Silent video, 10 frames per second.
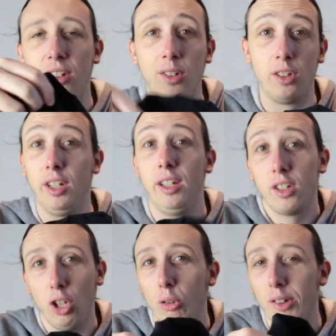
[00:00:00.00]
the
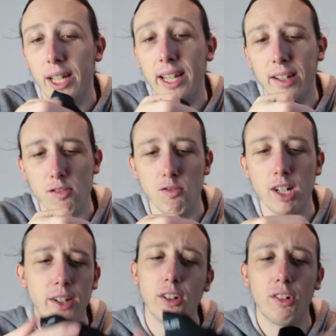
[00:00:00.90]
cold gear is
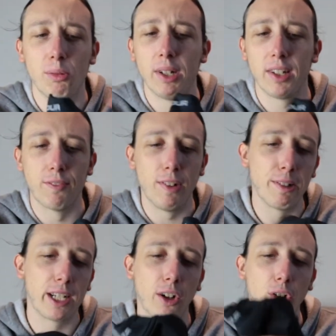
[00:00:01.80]
really good when it's
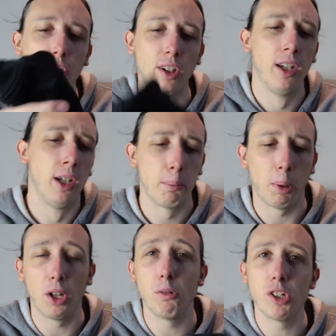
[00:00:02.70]
very cold, but
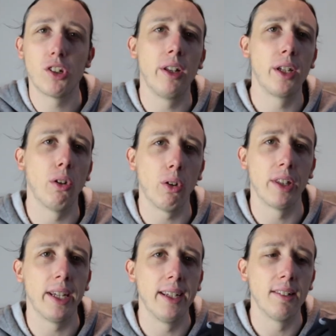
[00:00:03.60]
I originally got
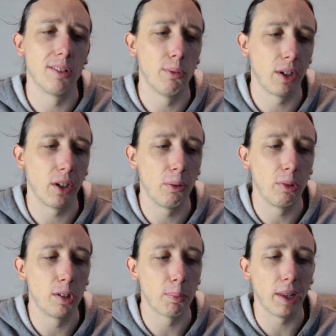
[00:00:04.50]
these when I
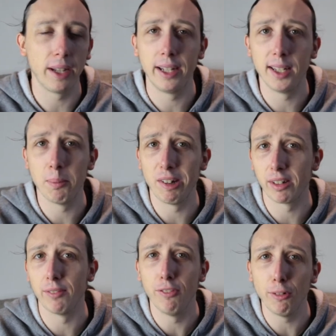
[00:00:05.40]
was playing
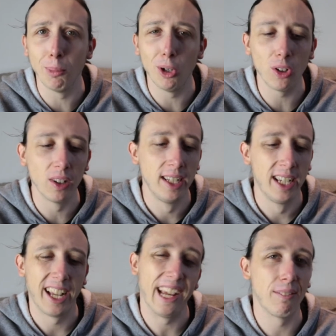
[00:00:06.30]
American football,
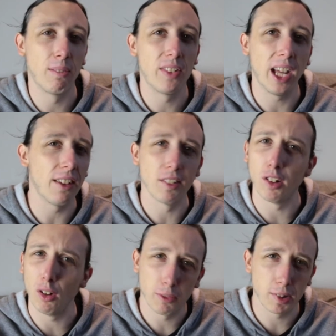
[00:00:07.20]
and with that there's a
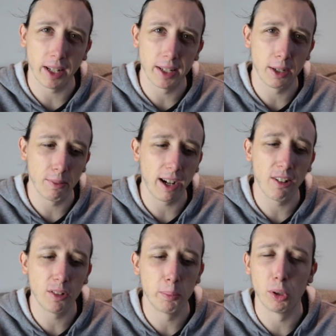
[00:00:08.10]
lot of standing
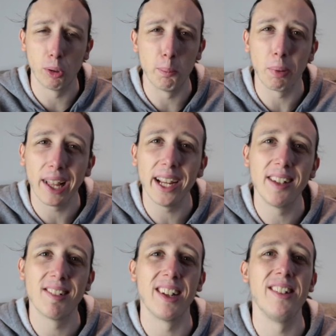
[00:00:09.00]
around between
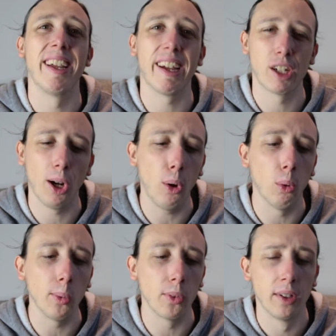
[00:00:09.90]
plays and you get
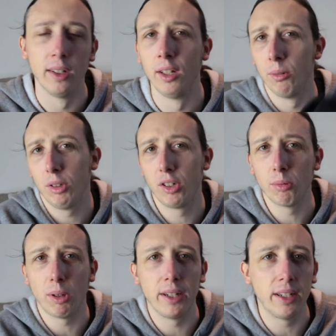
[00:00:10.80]
cold, which is
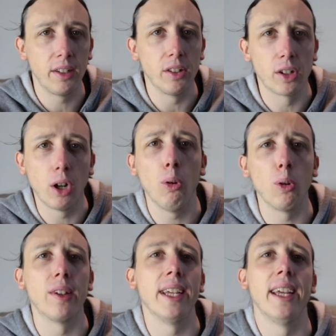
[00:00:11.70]
why I needed the
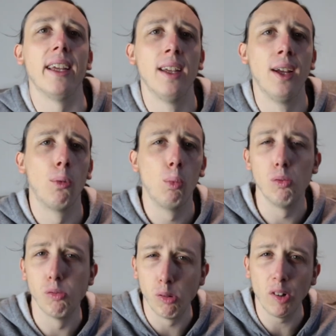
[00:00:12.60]
cold gear. With
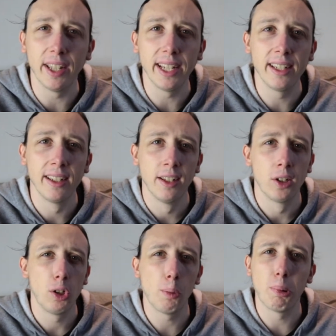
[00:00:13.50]
running,
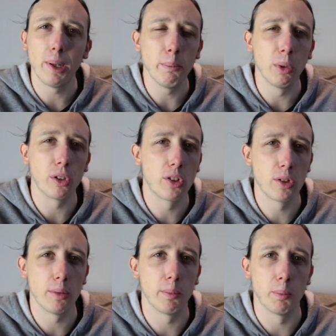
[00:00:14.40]
you're pretty
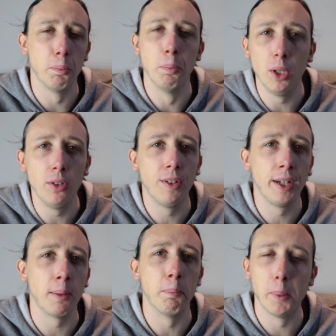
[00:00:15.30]
much
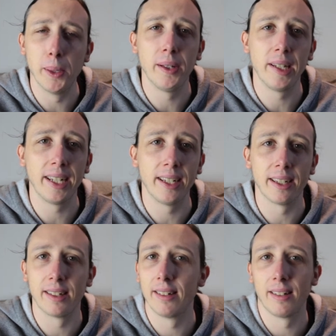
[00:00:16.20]
moving and burning,
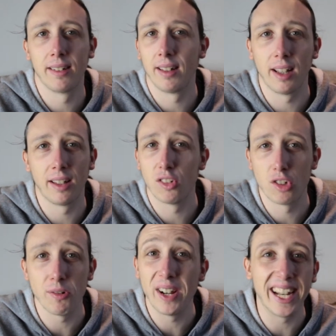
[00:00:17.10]

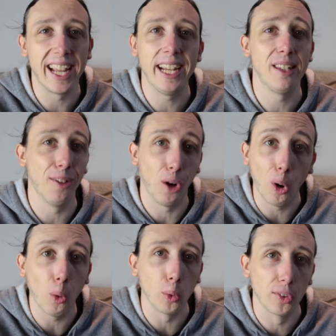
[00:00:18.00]
generating heat the
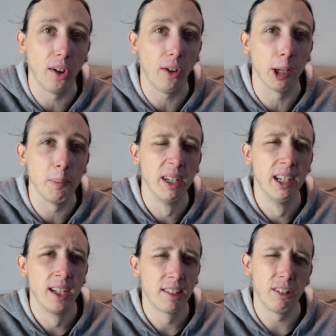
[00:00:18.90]
whole time,
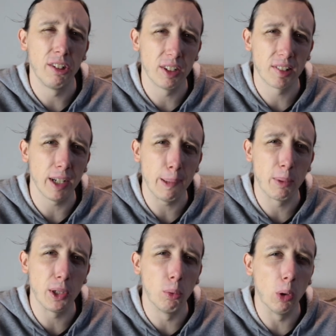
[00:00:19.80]
so you stay
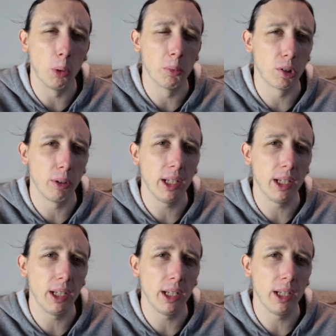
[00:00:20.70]
pretty warm. So